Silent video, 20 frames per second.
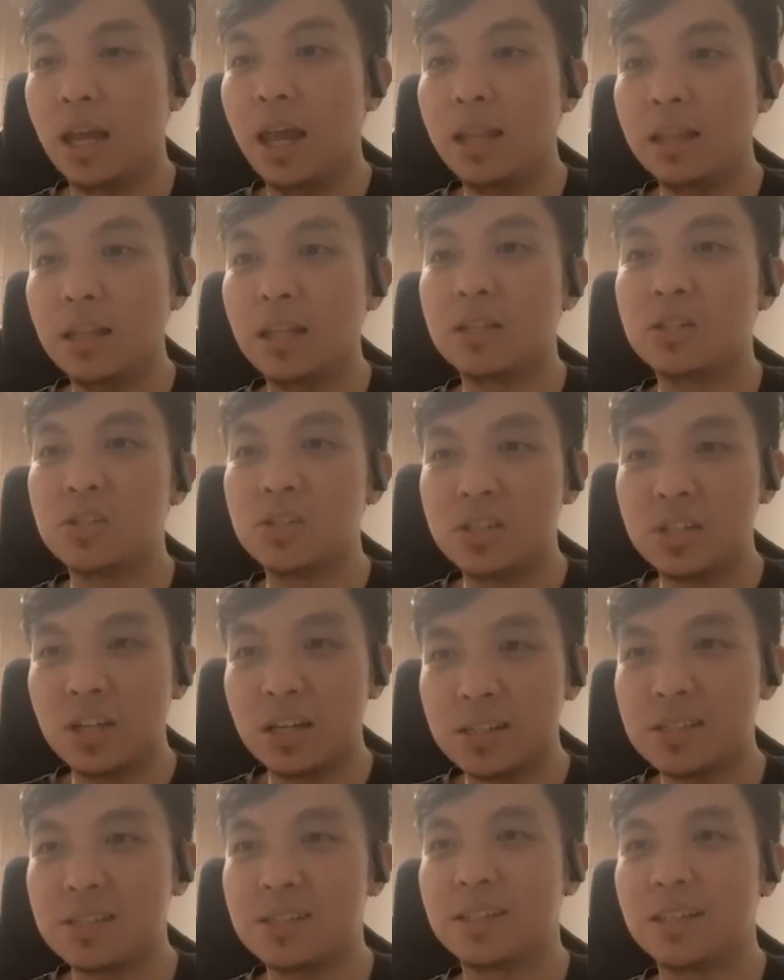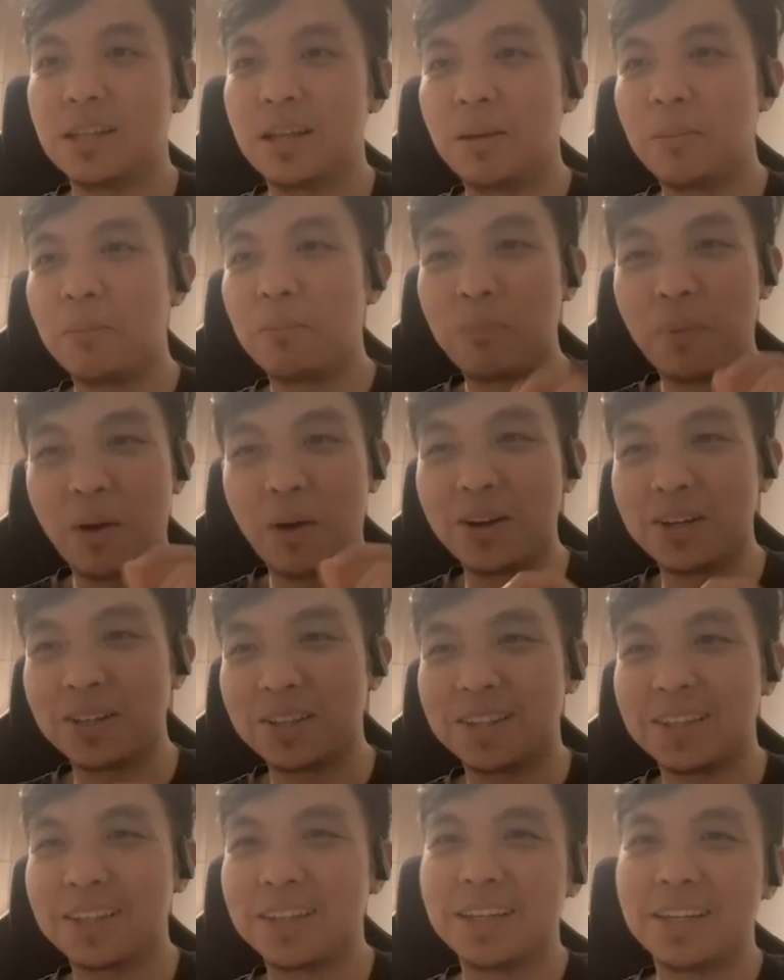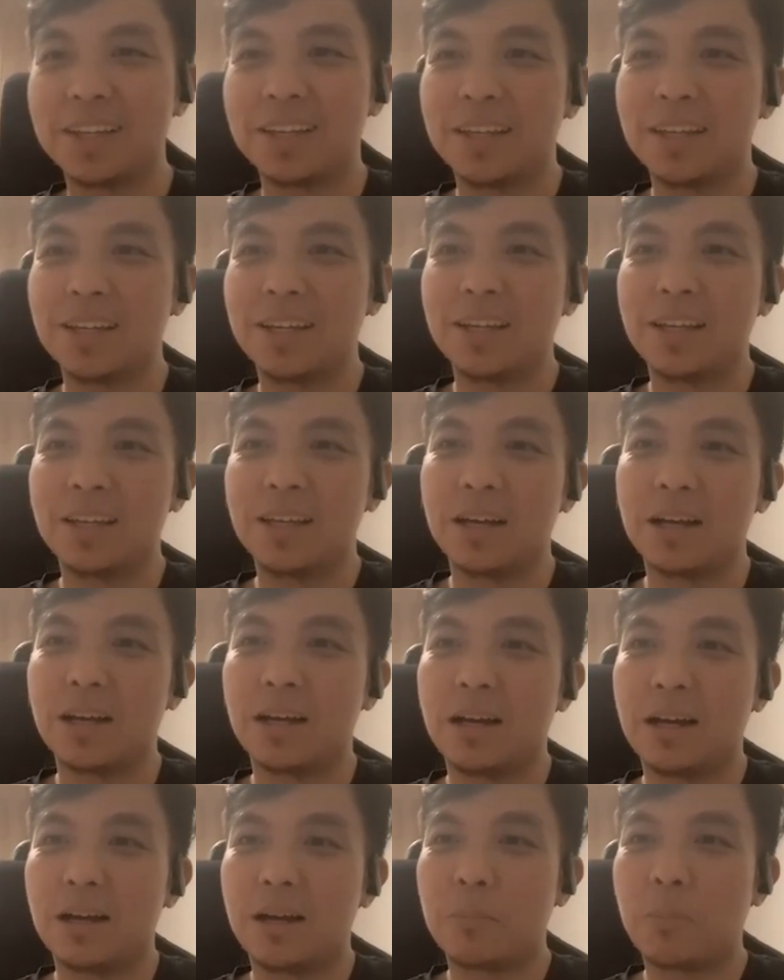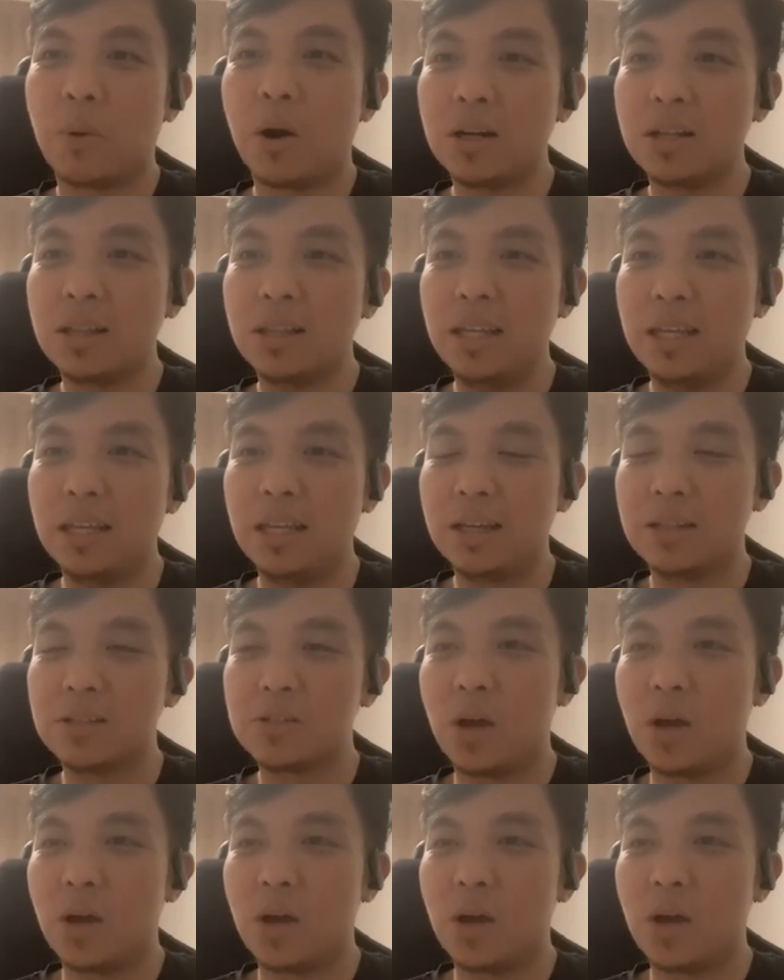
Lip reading: And it's just partly.